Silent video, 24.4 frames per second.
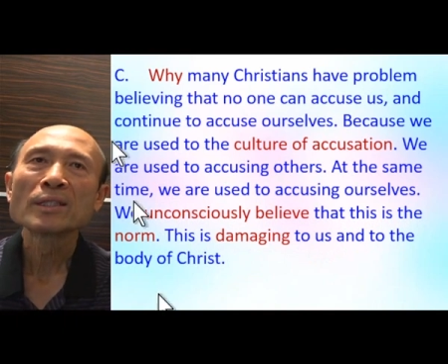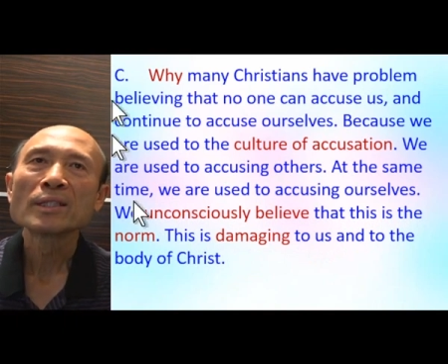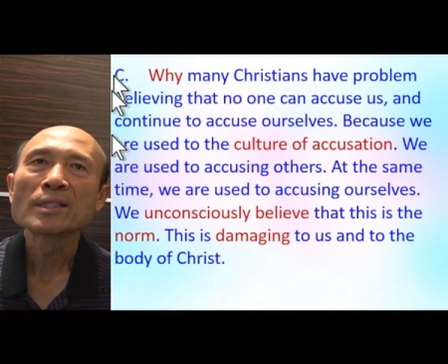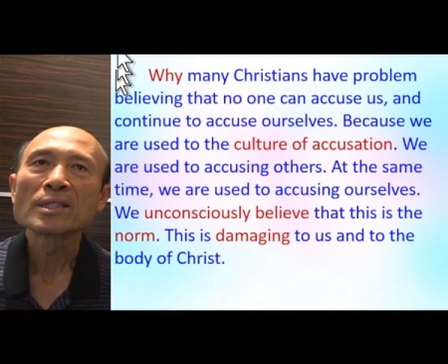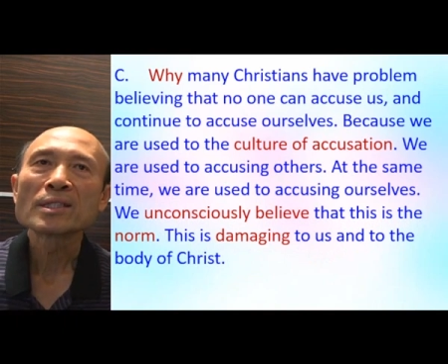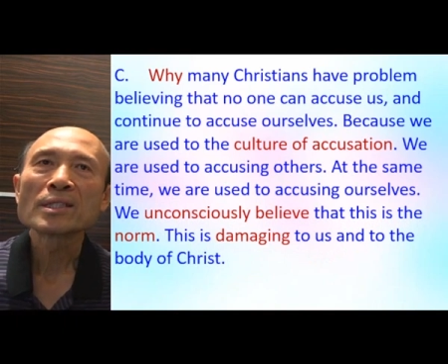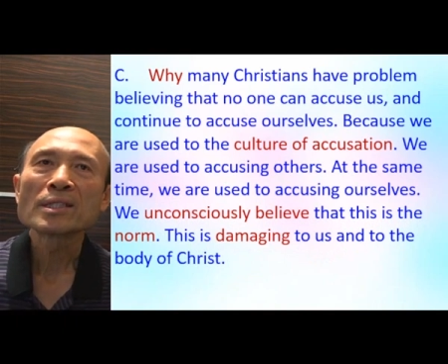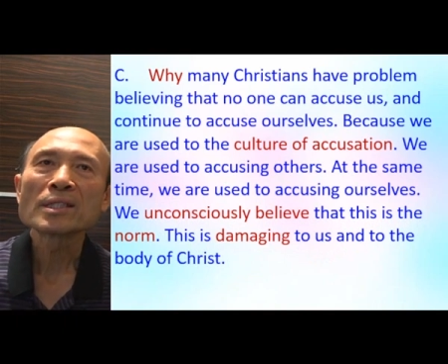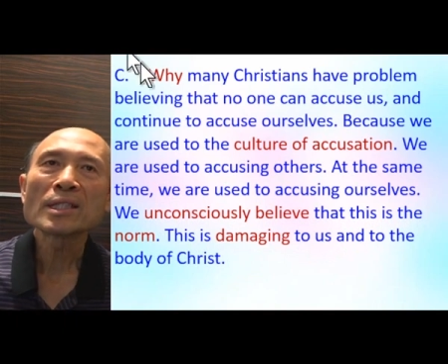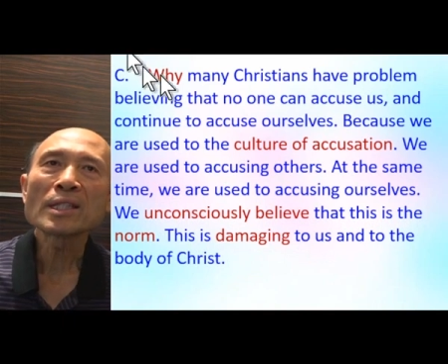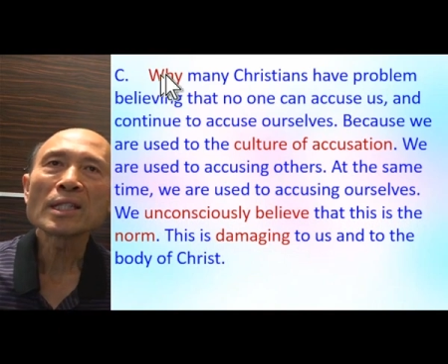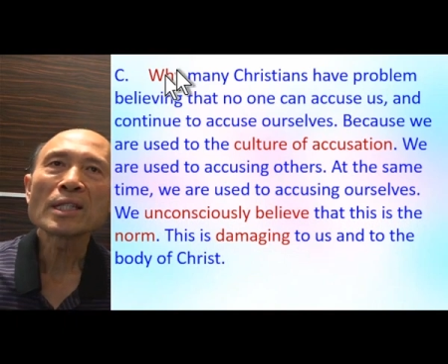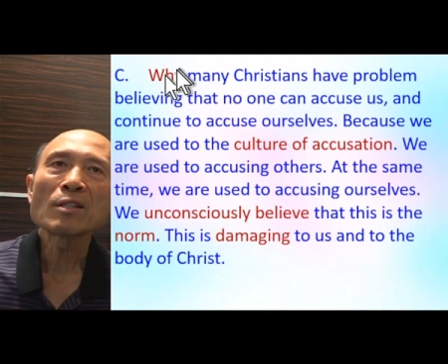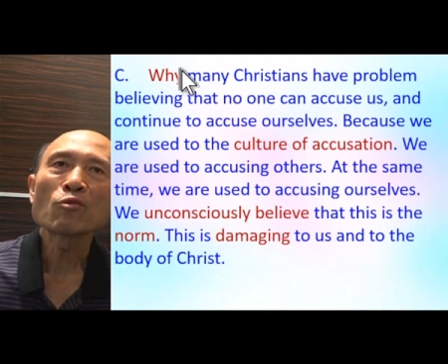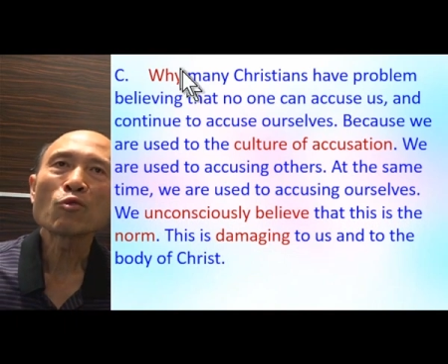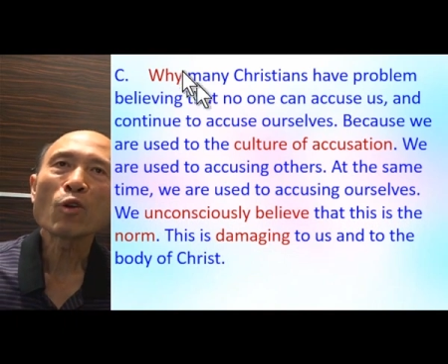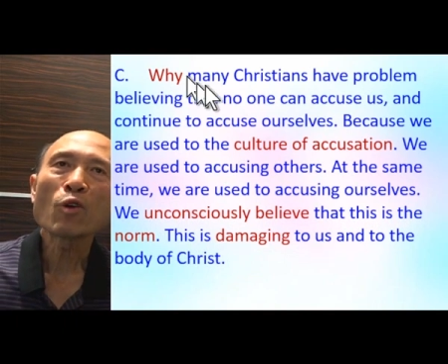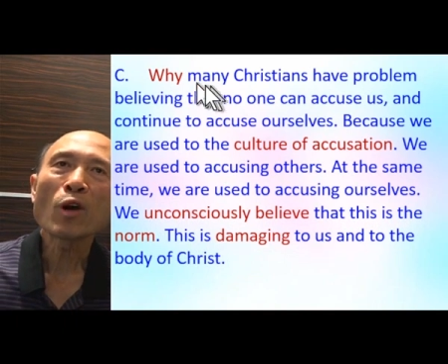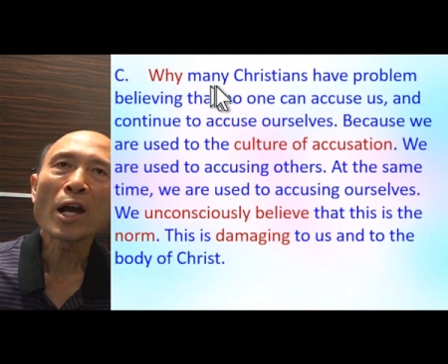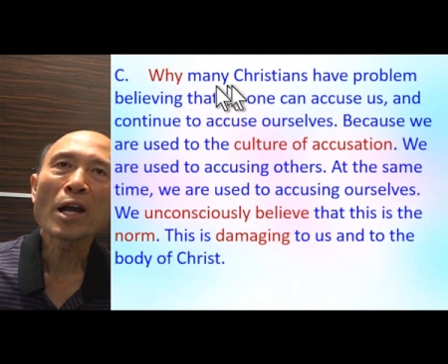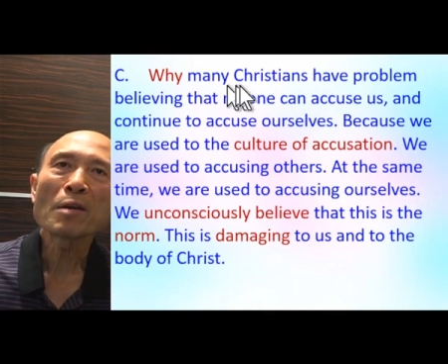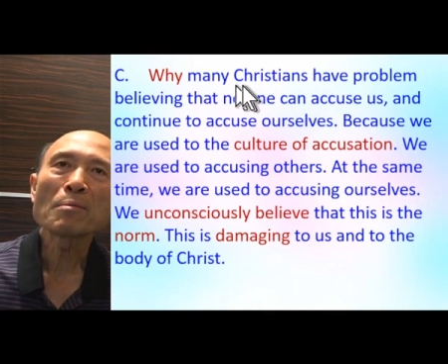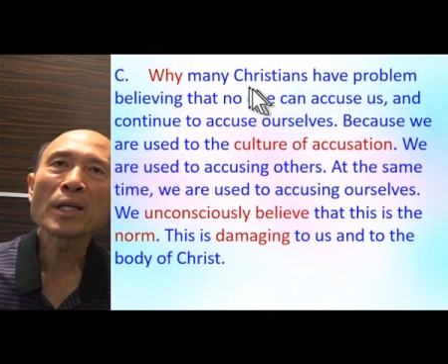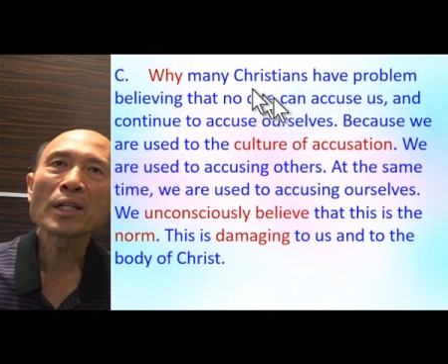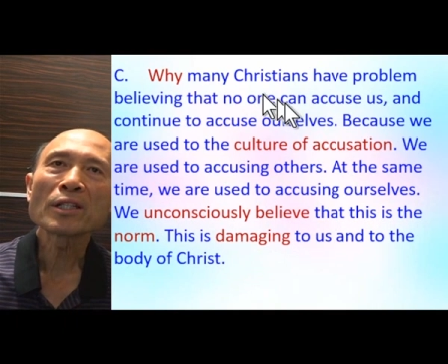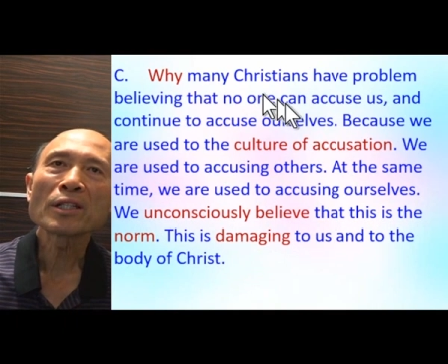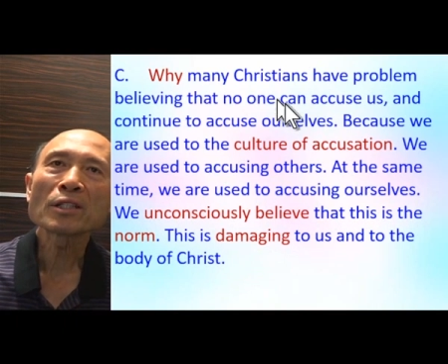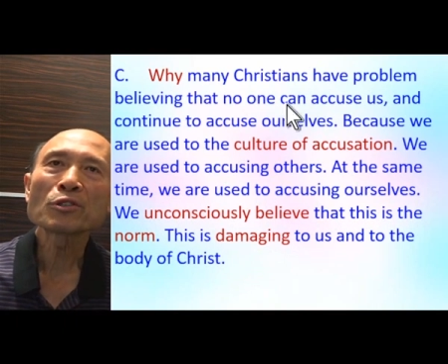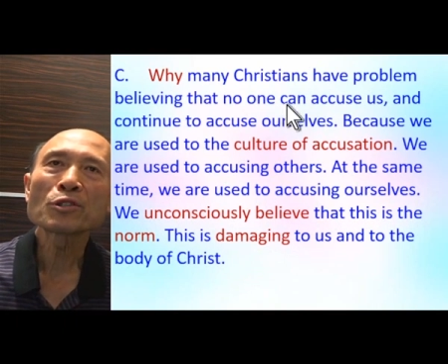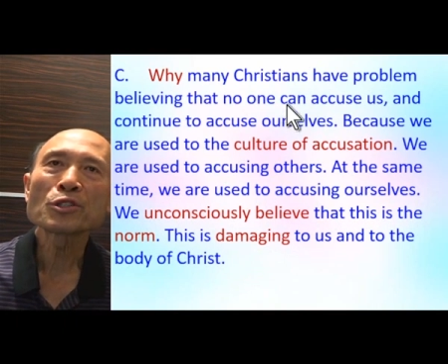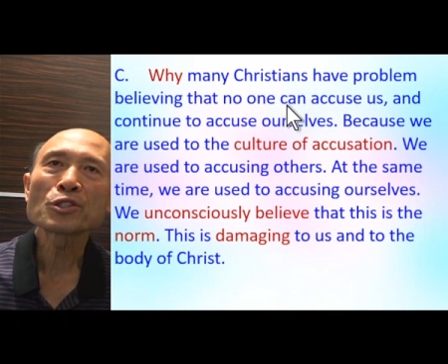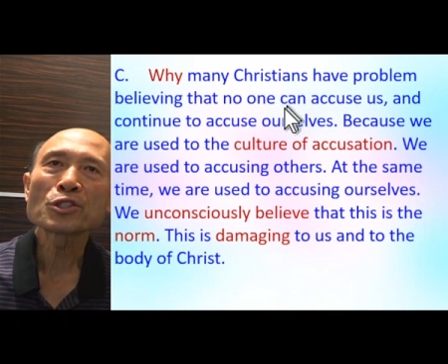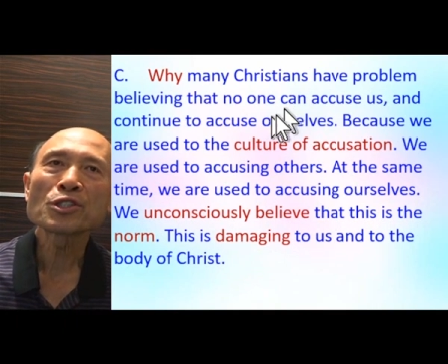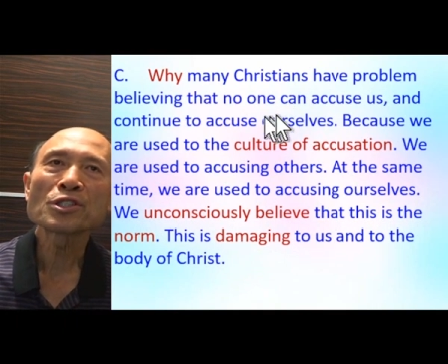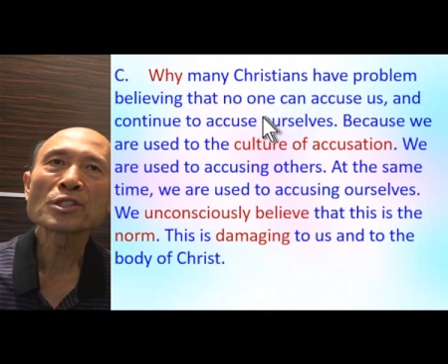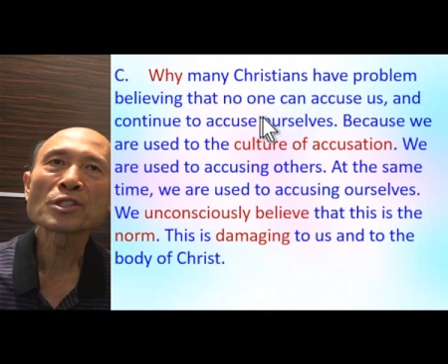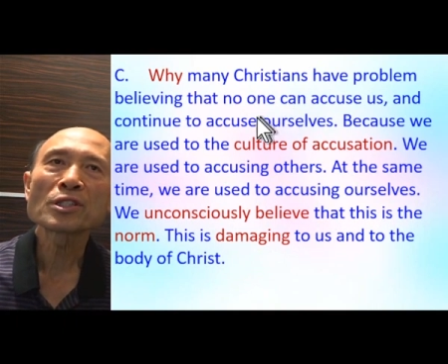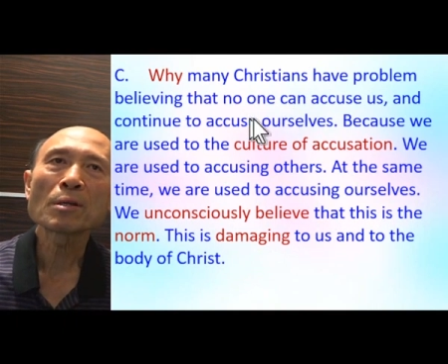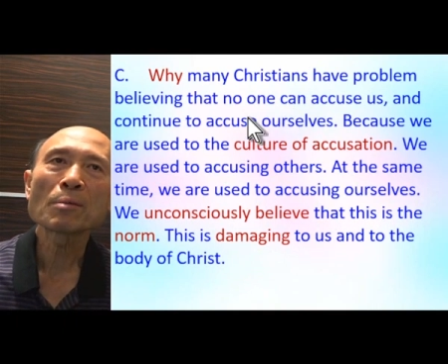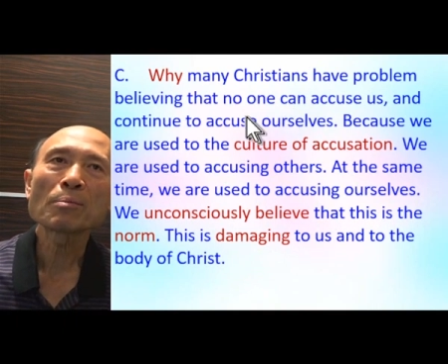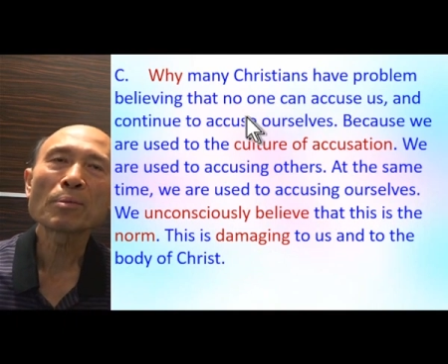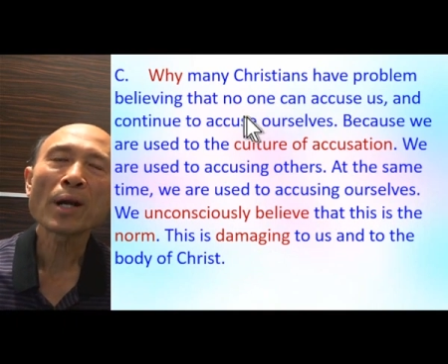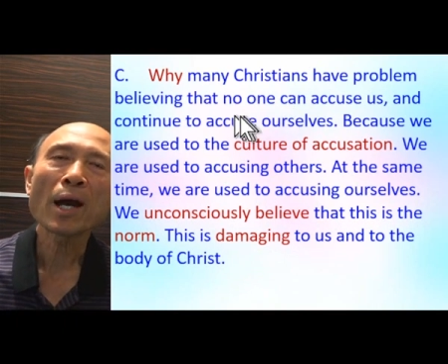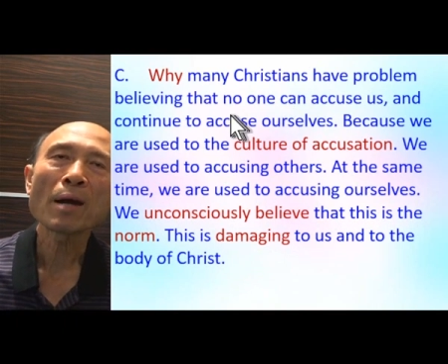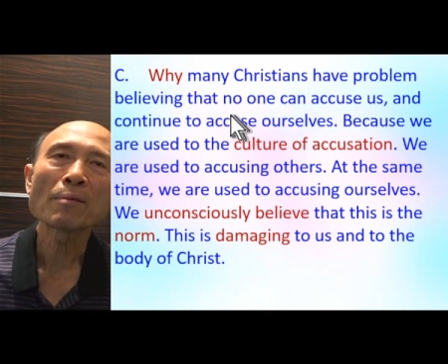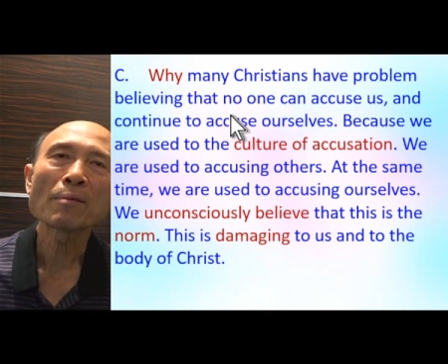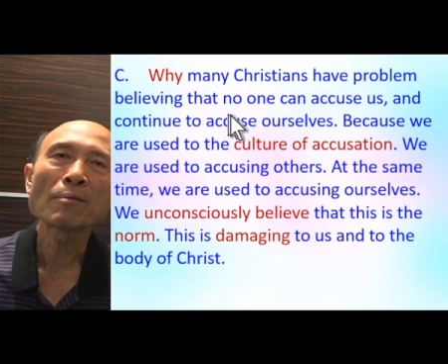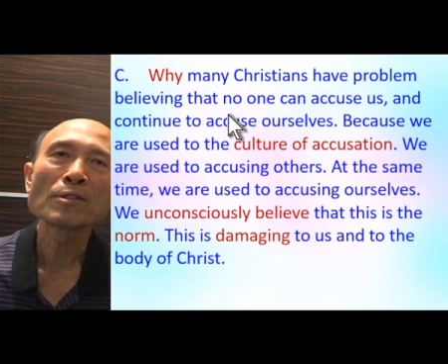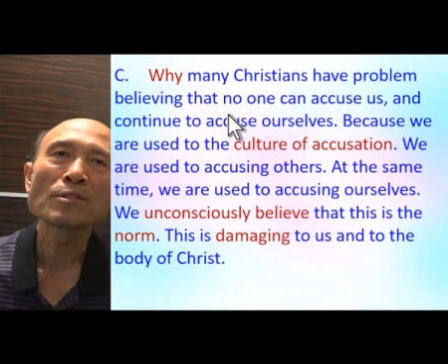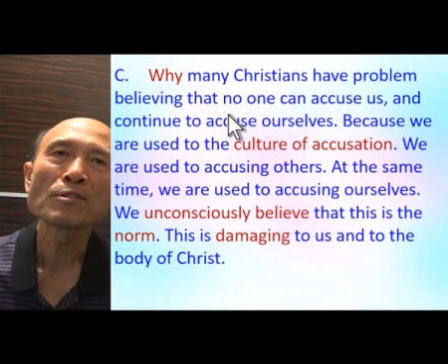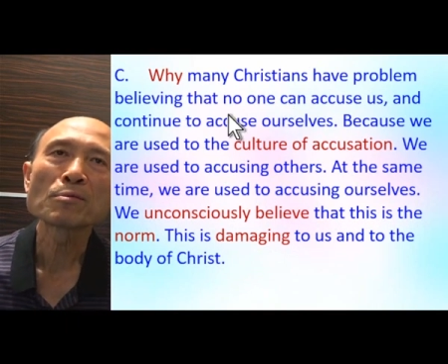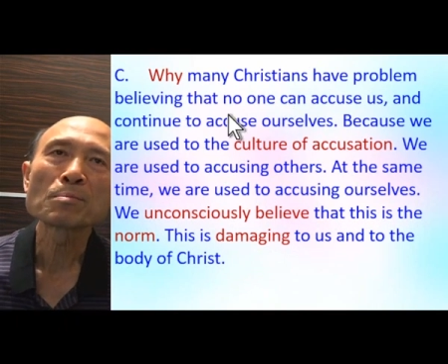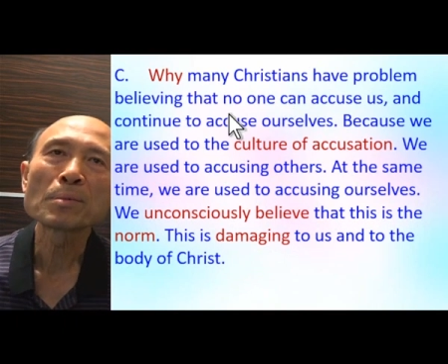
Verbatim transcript: See why many Christians have problems